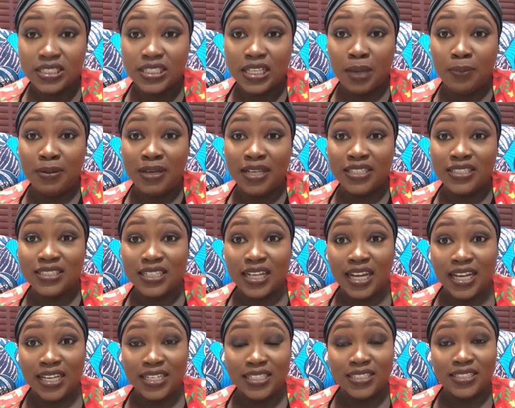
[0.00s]
Stay
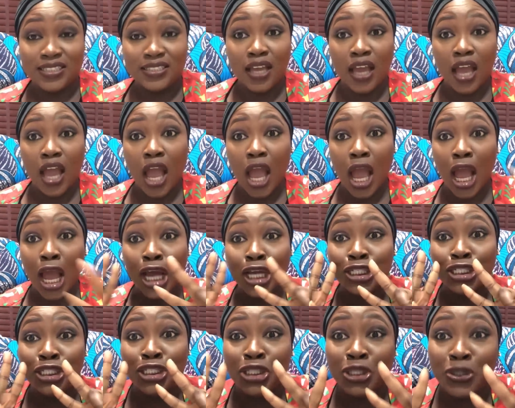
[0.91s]
blessed, guys.
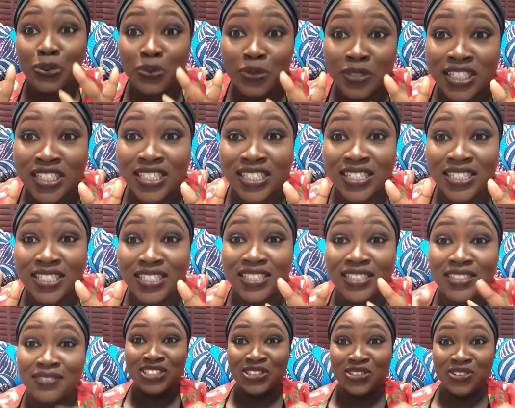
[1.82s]

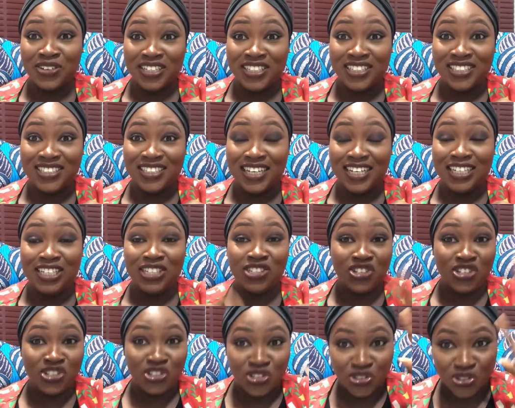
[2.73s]
Deuces. This is crazy. I
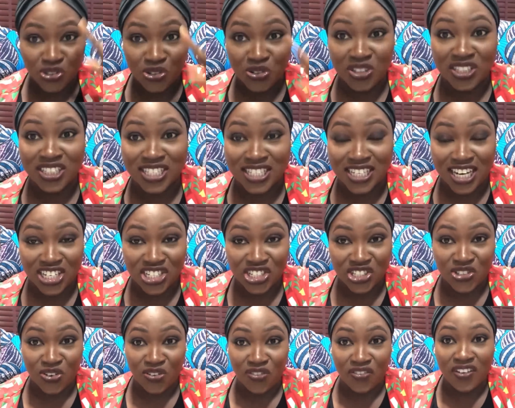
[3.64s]
literally just took the
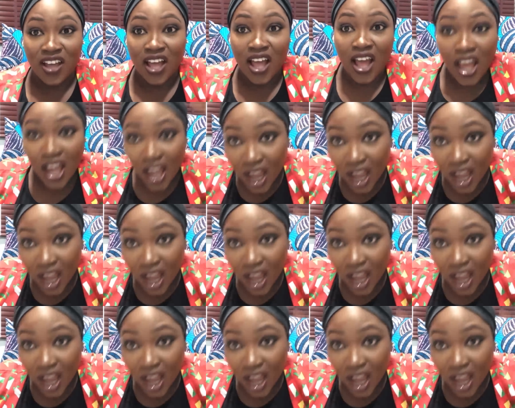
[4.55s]
slashes off.